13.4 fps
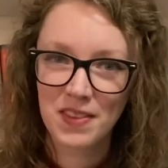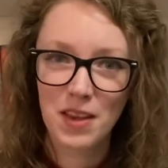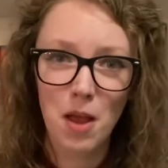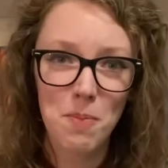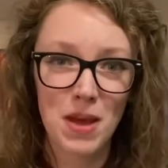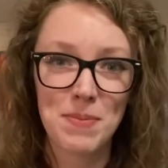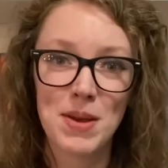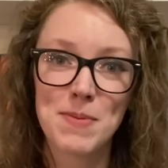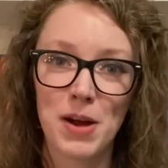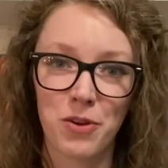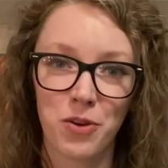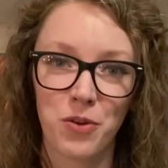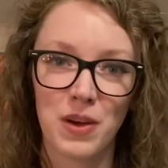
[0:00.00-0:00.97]
Maybe
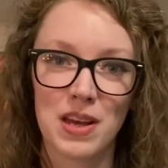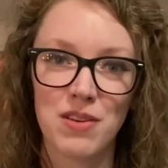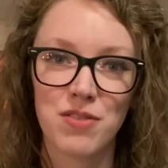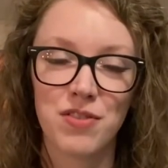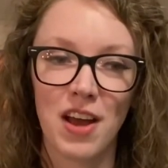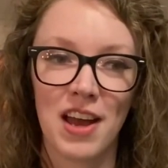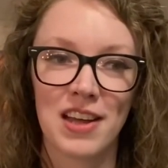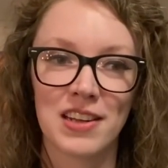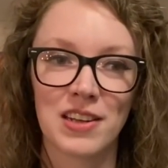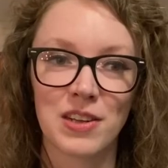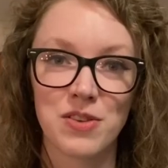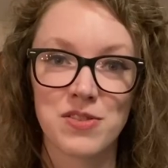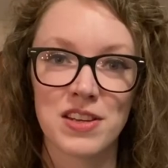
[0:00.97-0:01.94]
about grief and
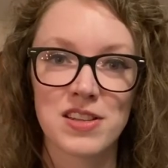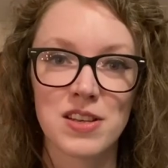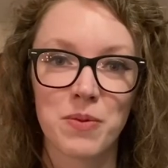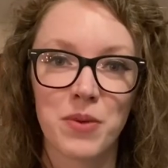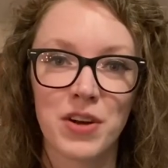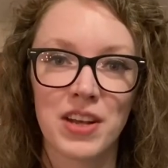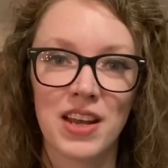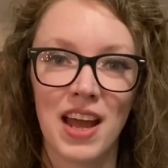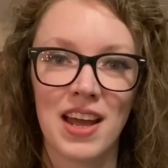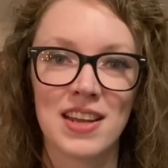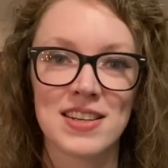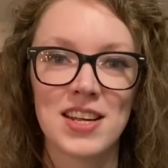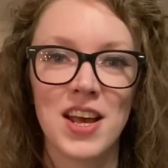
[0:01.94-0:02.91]
losing someone
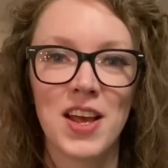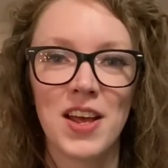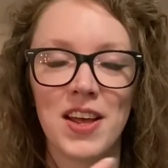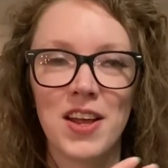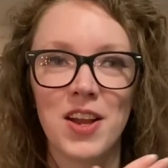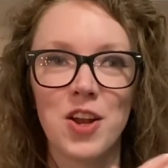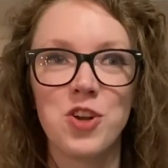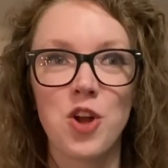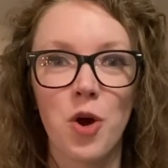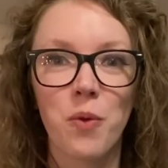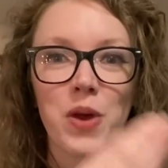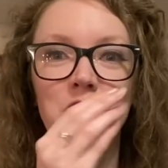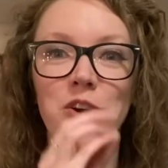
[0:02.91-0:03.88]
and
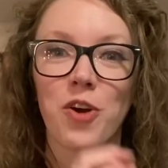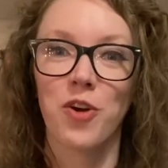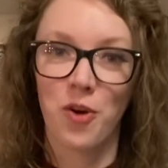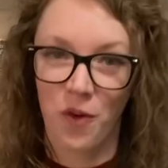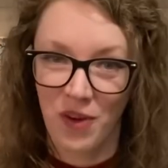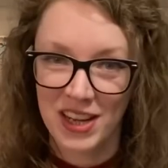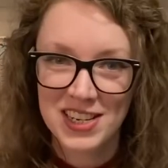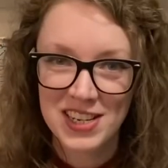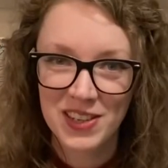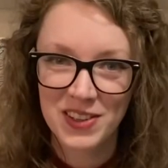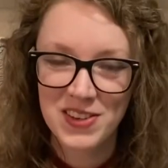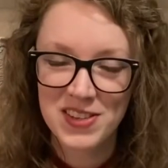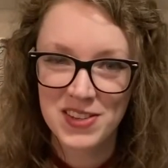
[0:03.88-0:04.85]
knowing you're going to
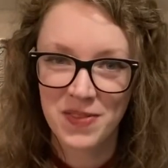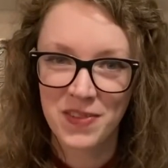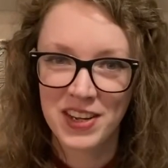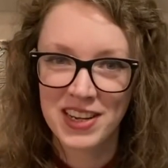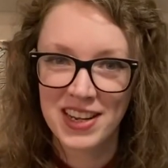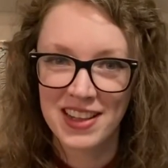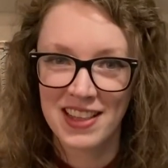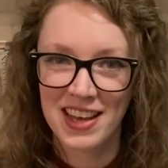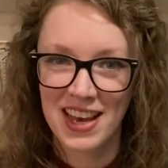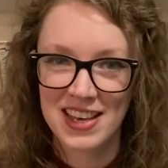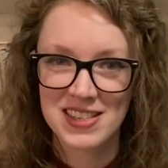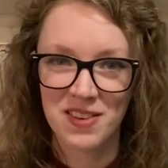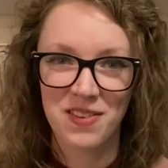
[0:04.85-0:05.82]
lose someone in the
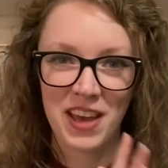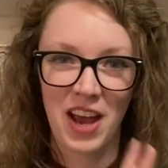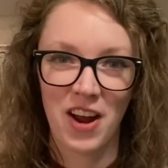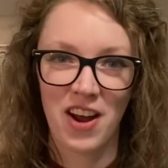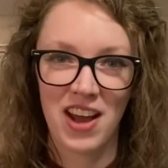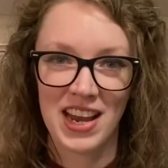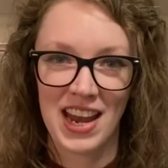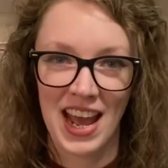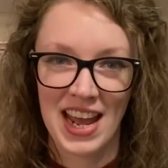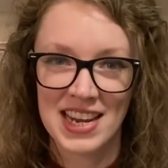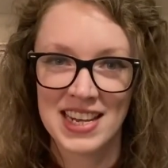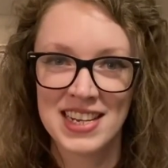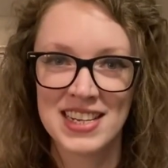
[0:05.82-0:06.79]
case of Kara and
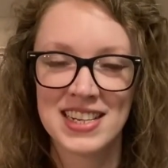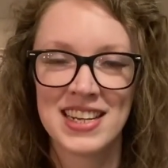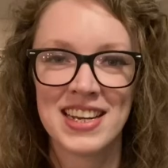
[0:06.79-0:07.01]
Aiden.